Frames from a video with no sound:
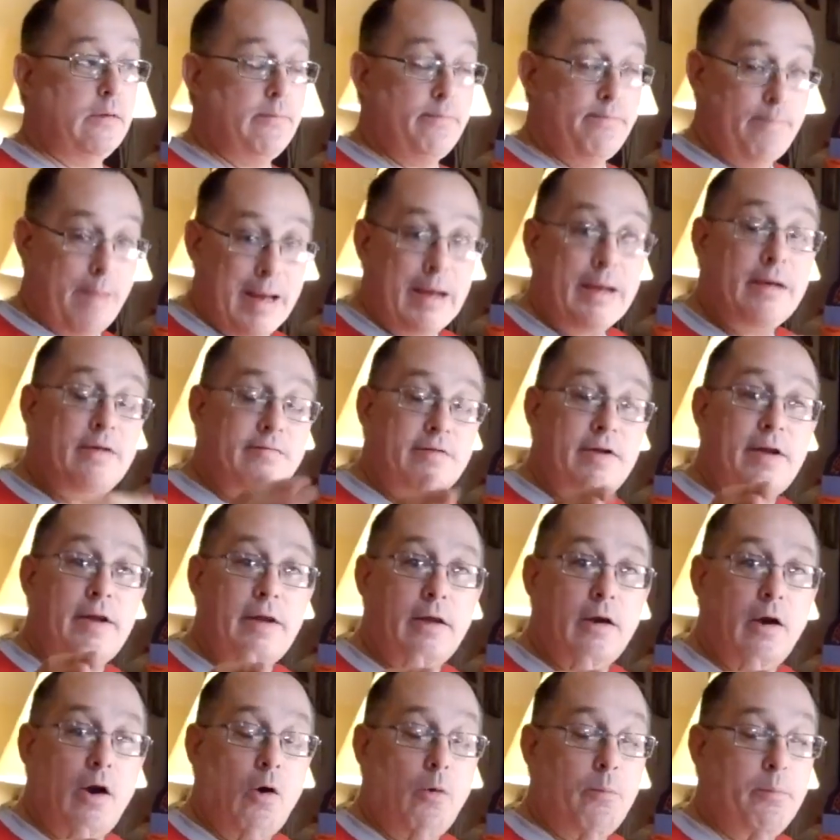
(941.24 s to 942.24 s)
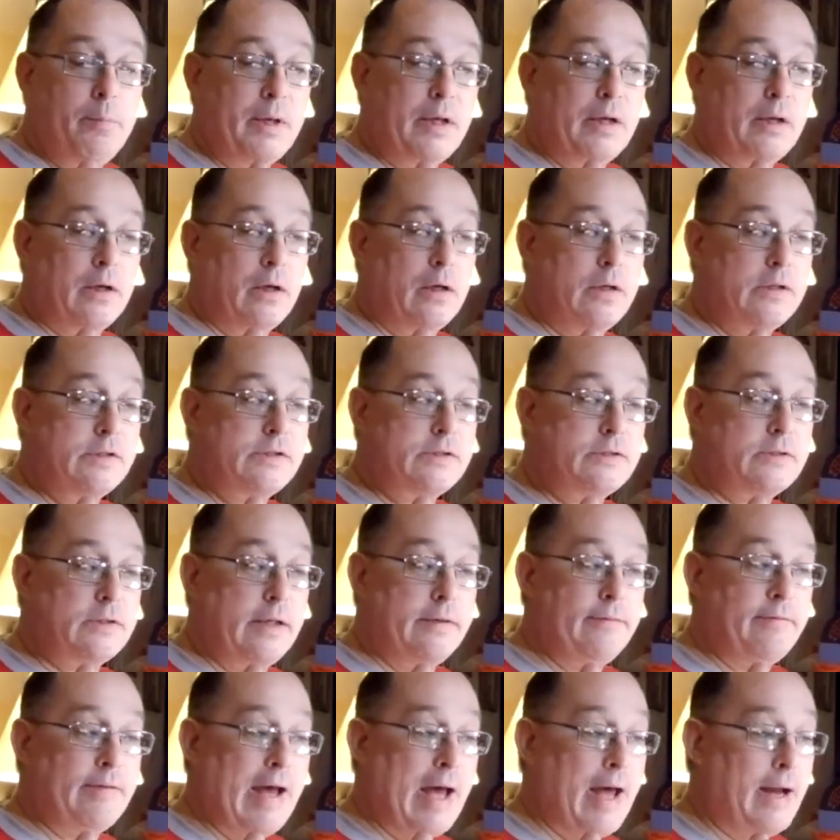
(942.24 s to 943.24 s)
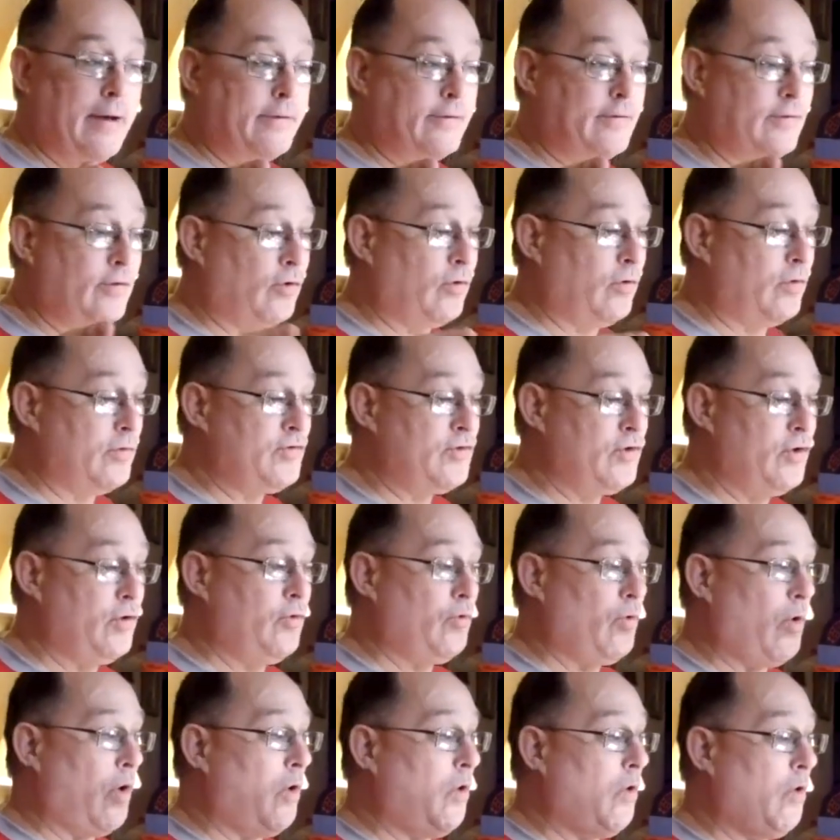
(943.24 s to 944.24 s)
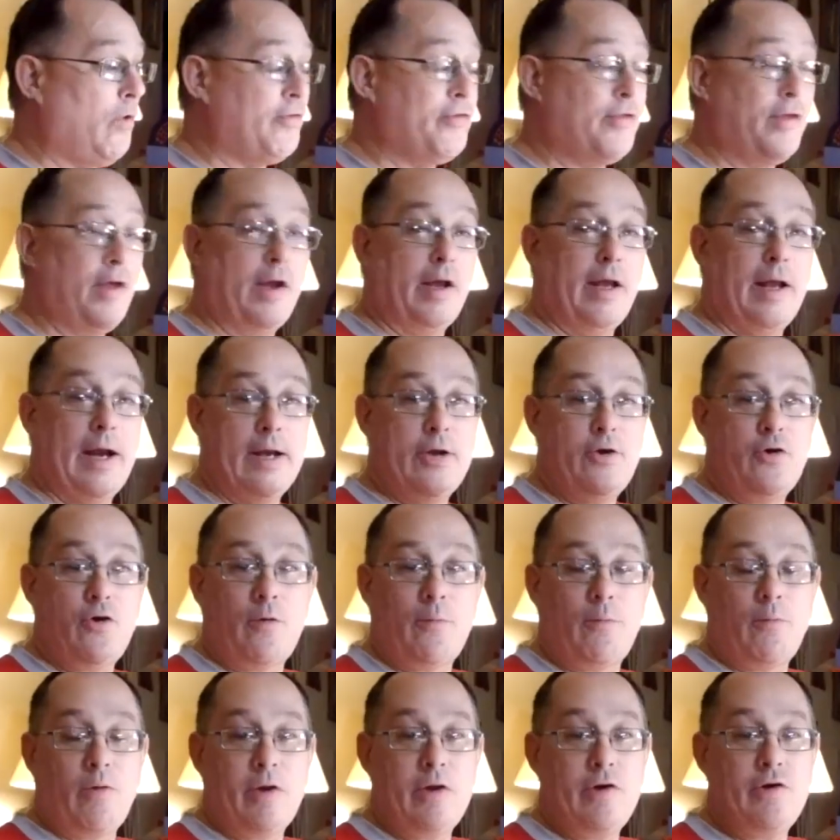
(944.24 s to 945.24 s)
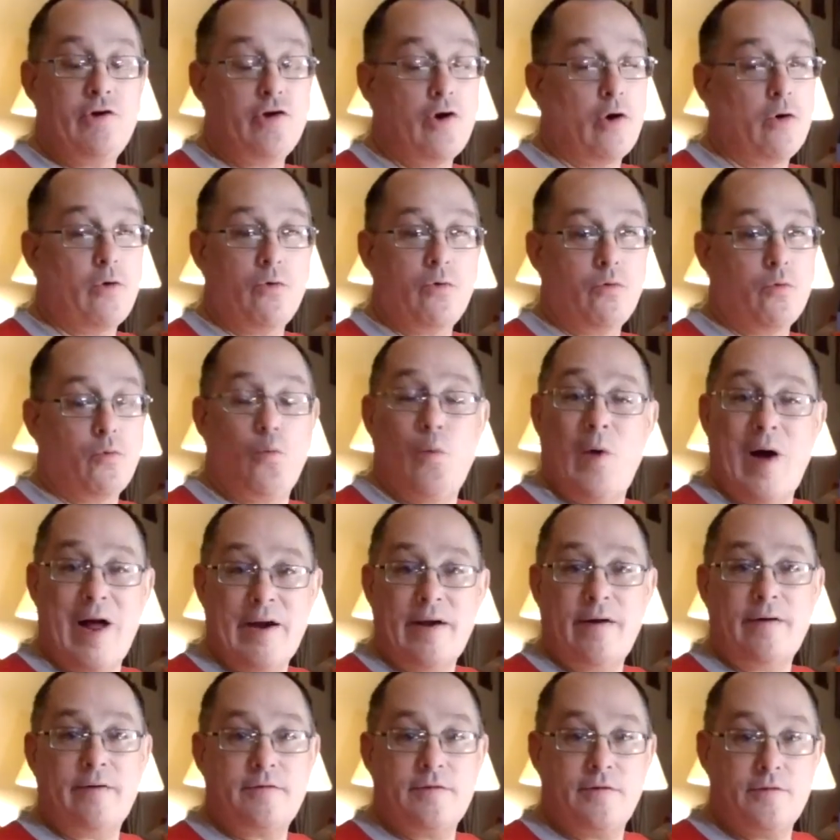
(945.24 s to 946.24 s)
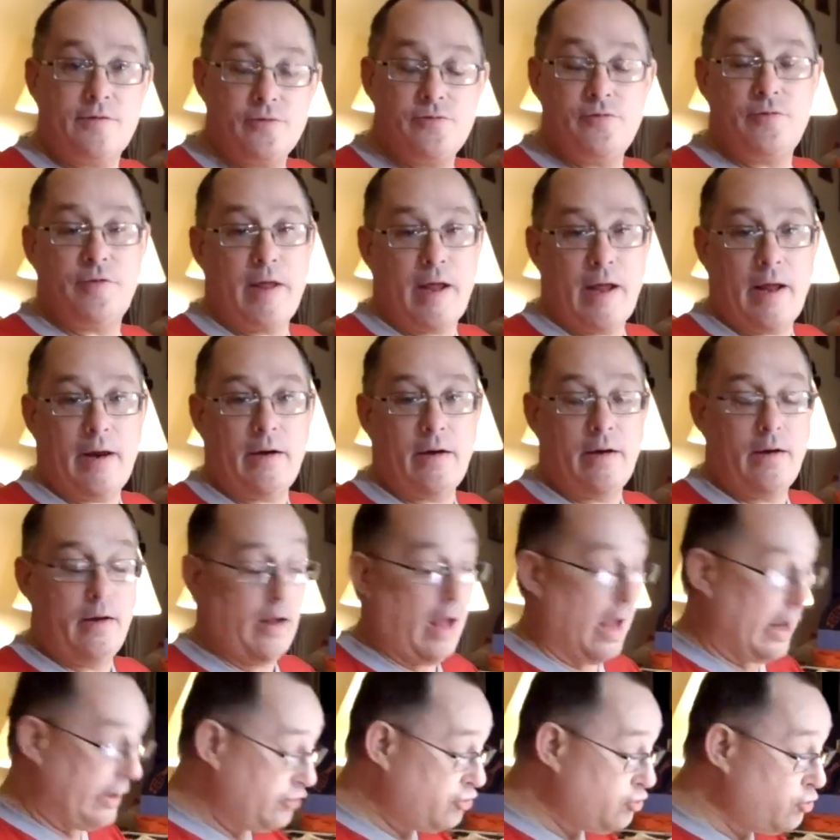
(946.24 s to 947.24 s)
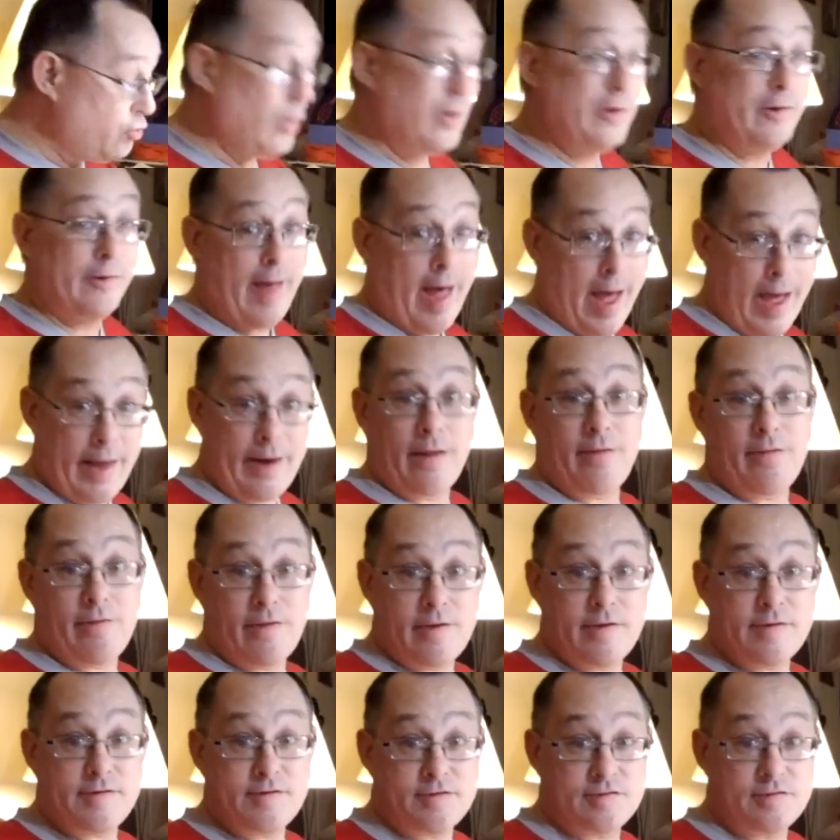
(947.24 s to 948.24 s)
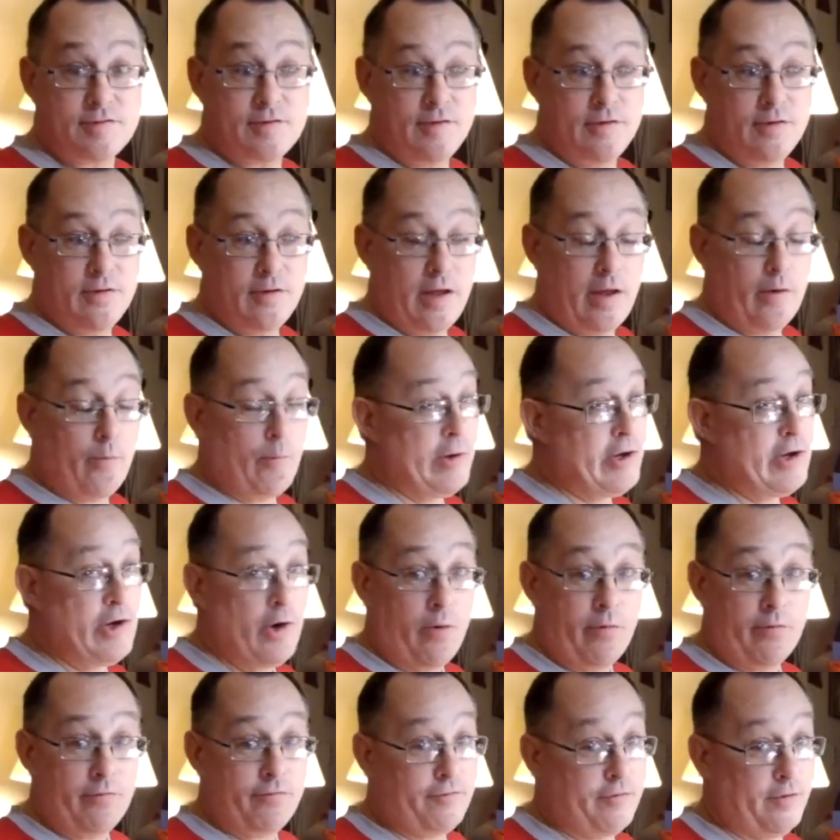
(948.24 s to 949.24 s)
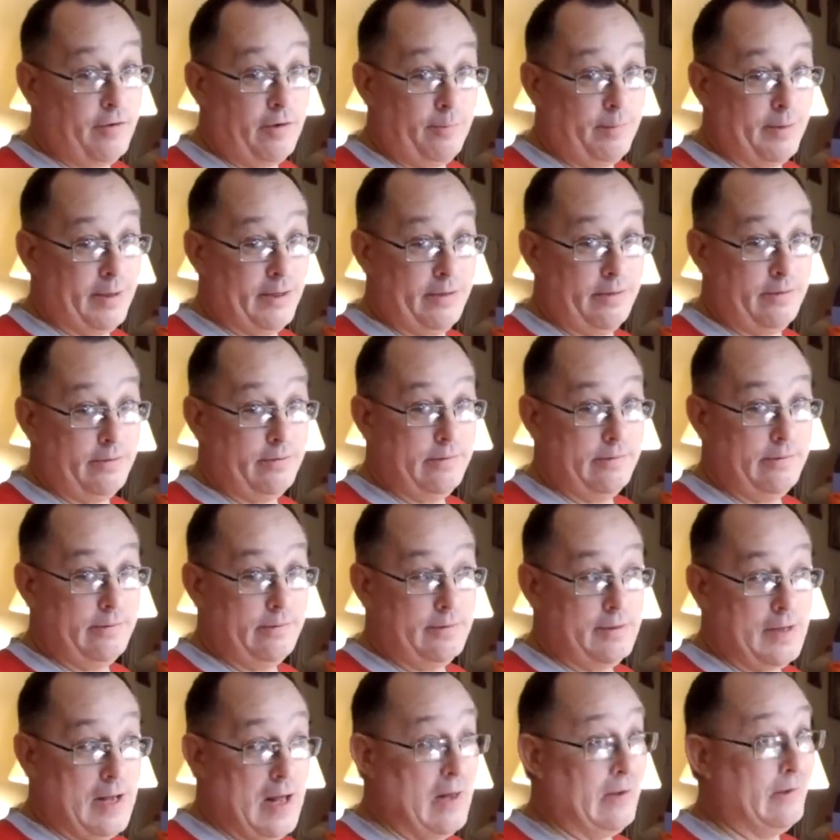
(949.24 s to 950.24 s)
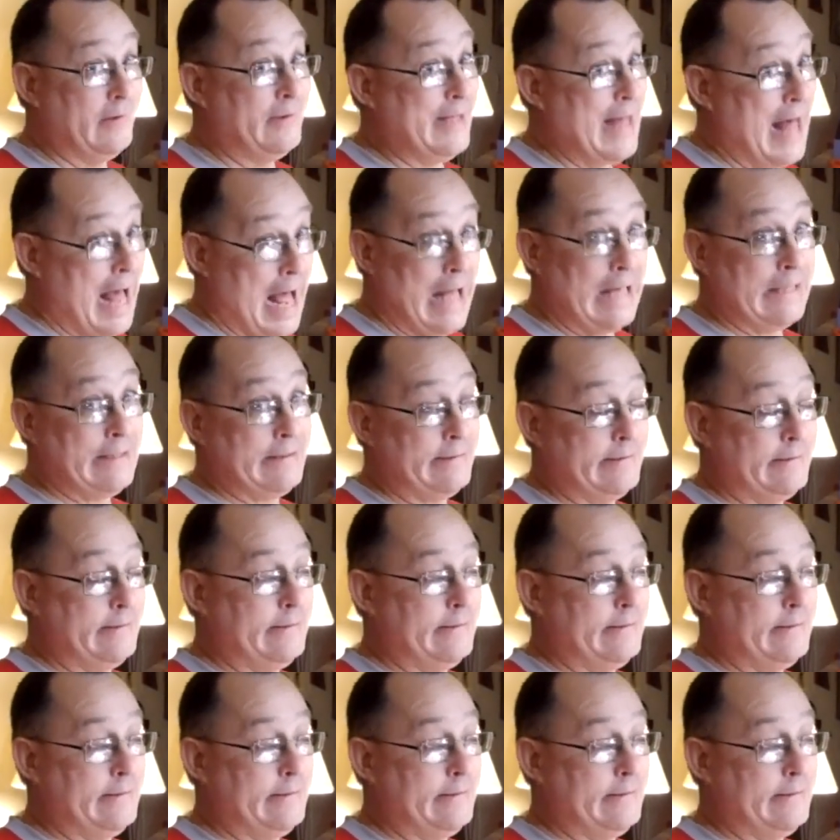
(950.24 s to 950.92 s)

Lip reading: make a video. Because that turns into a whole thing, and I normally don't want to do that. I do a lot of this, and we don't film it. A lot.